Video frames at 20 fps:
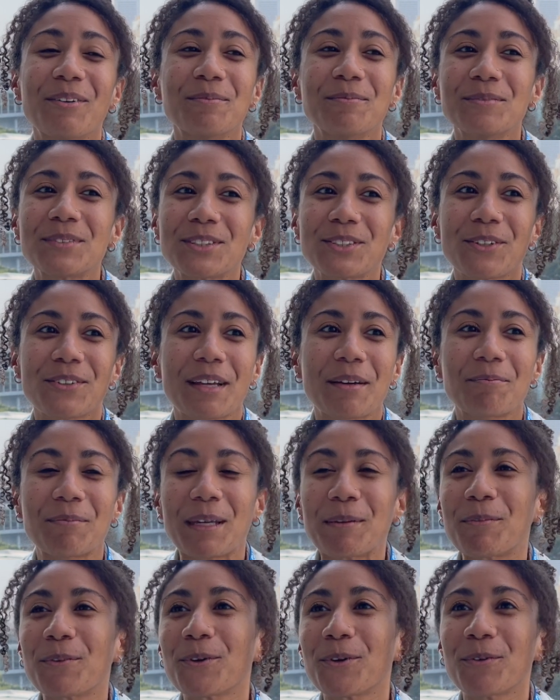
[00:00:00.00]
so that
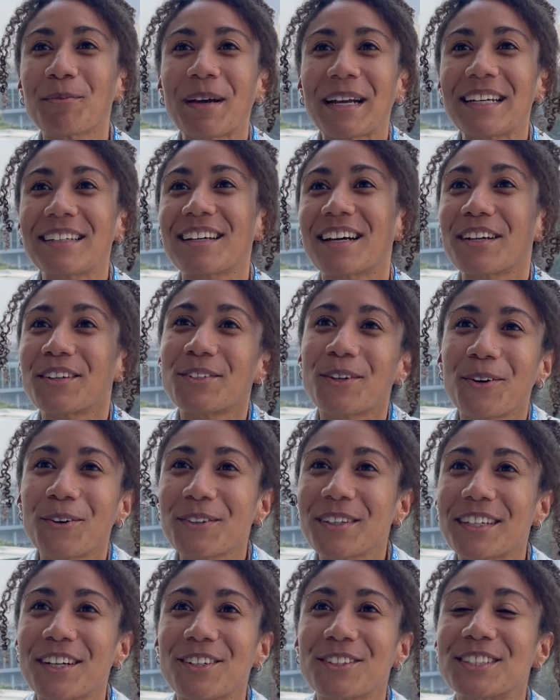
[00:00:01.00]
people who might not know
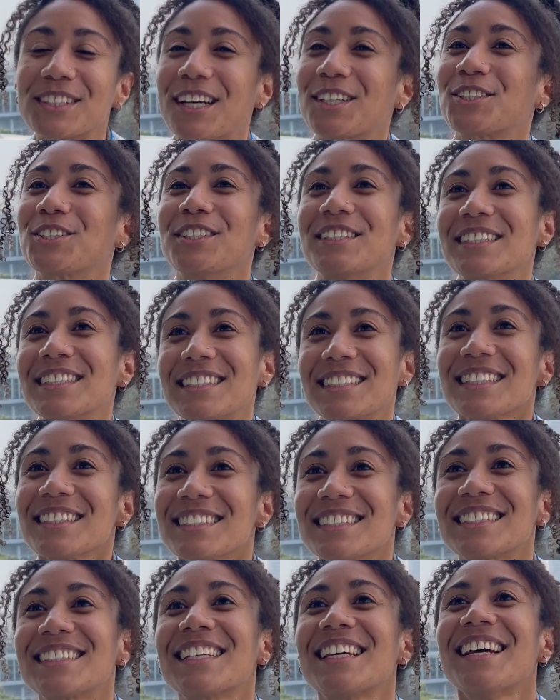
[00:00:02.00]
that our session
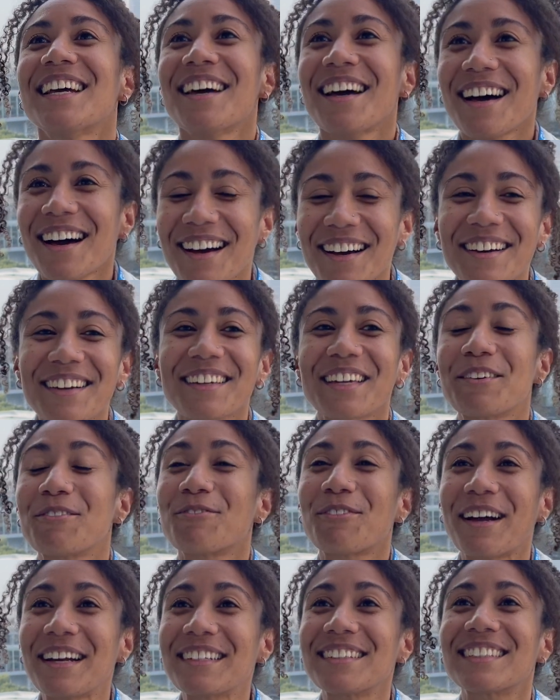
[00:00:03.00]
exists can
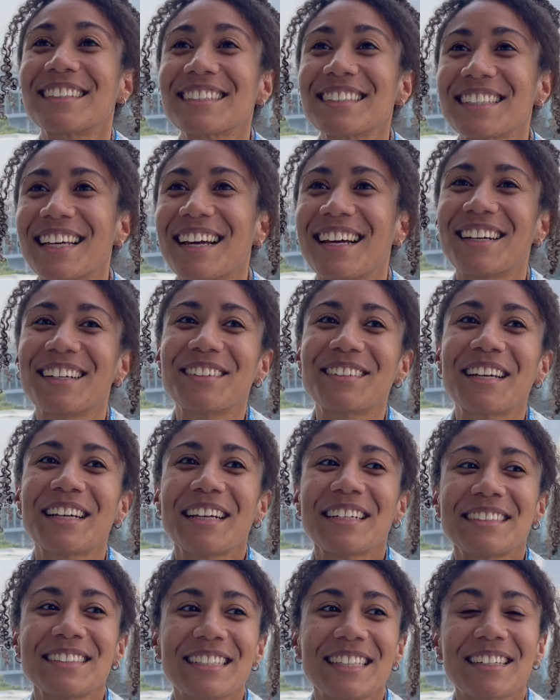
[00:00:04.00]
find us and
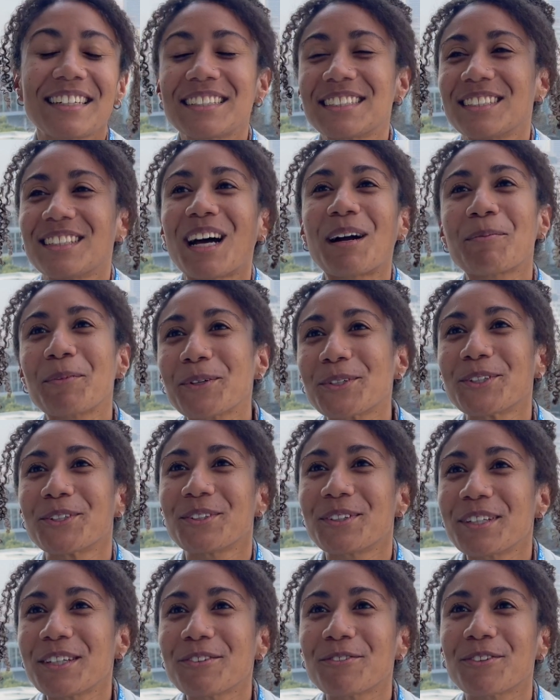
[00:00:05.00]
see that it's an
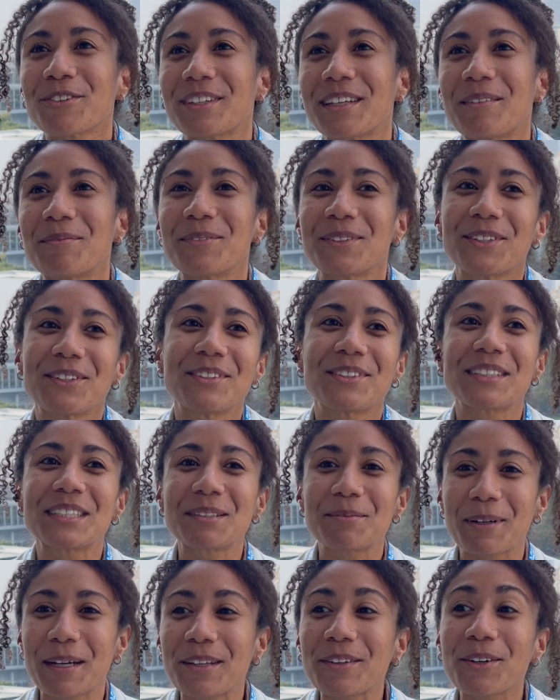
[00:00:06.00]
opportunity for them to
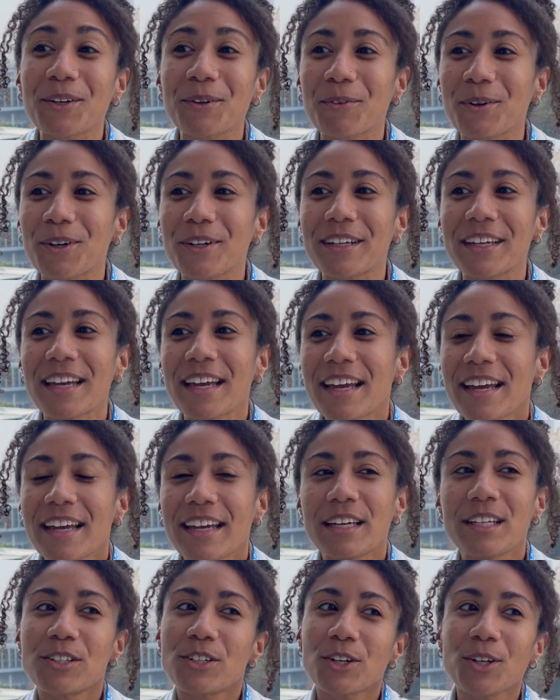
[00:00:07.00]
display their work.
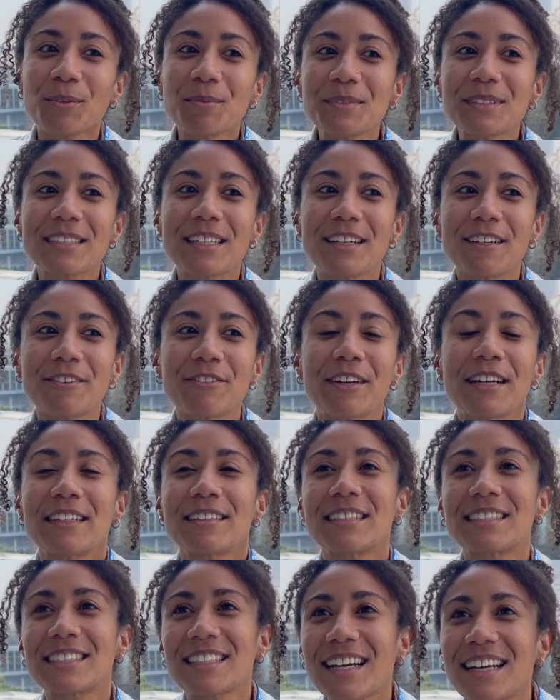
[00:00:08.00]
In terms of
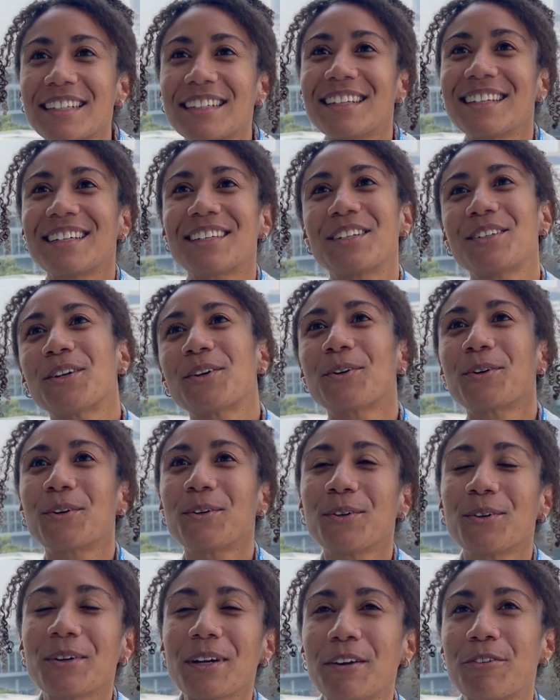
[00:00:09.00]
deciding, who